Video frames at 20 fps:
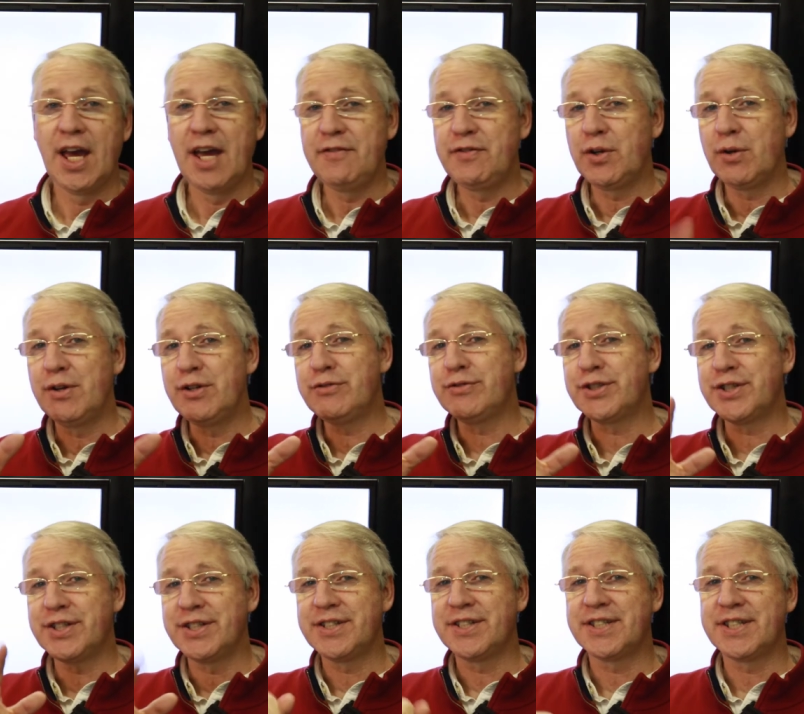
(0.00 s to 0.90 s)
If you're
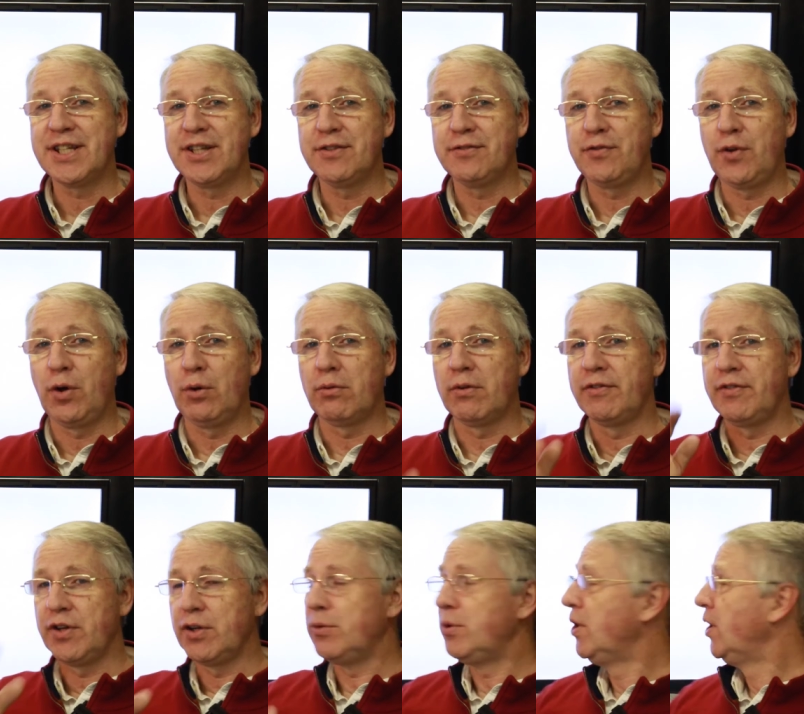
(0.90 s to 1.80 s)
interested to see the full
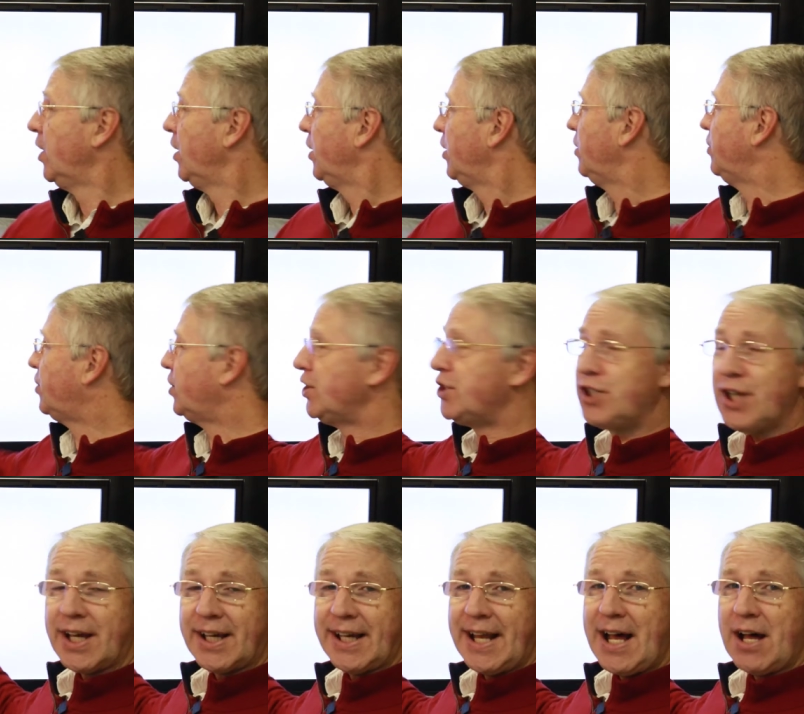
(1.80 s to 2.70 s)
review, you should
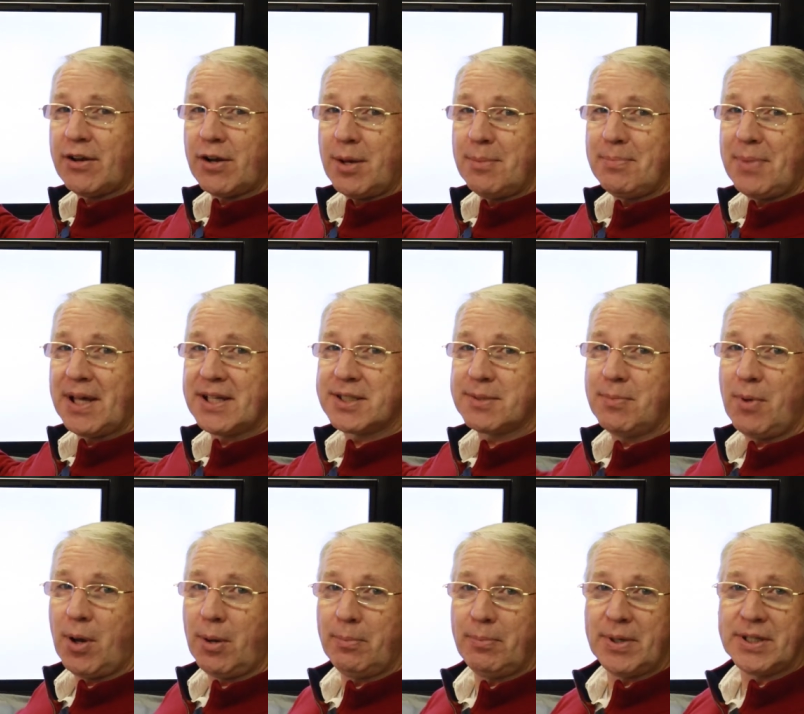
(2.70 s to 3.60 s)
check it out on Best
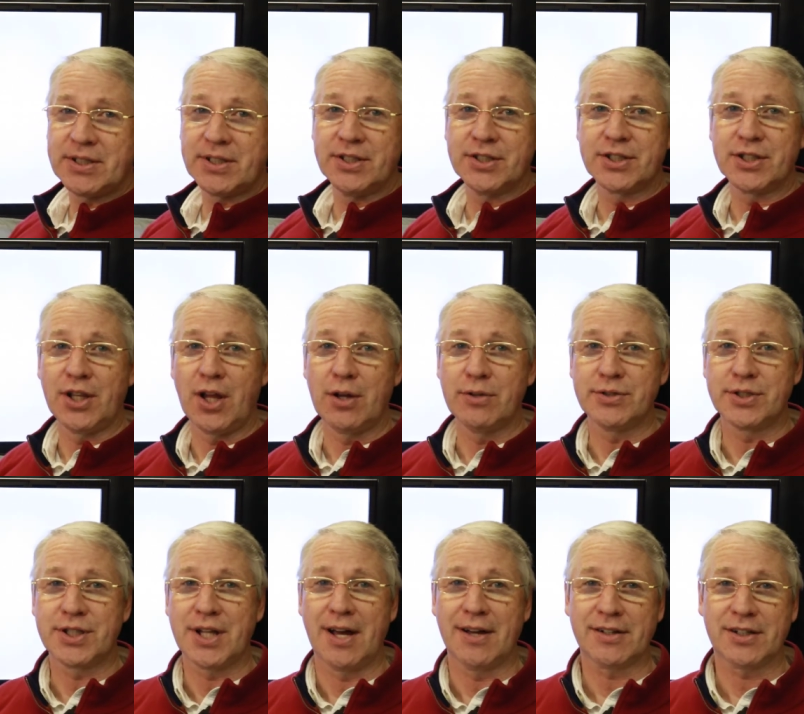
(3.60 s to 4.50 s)
Small Business
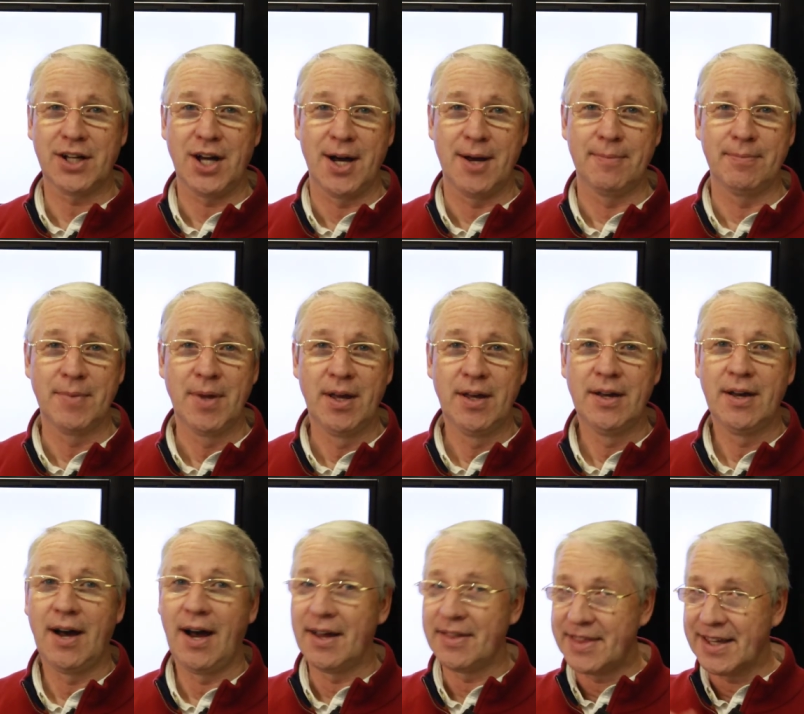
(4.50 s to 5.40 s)
Loans dot com.
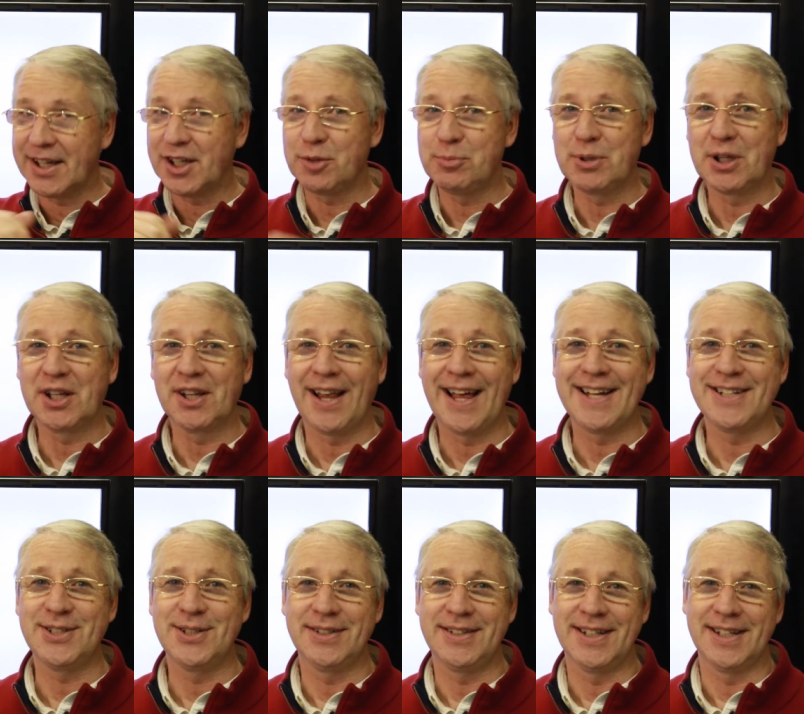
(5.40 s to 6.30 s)
I think you'll be
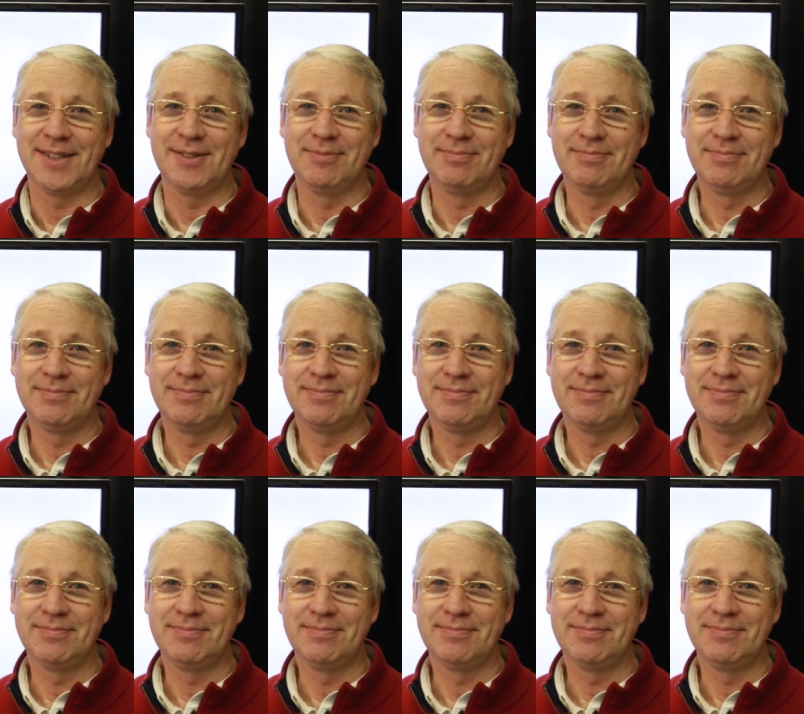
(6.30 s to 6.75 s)
glad you did.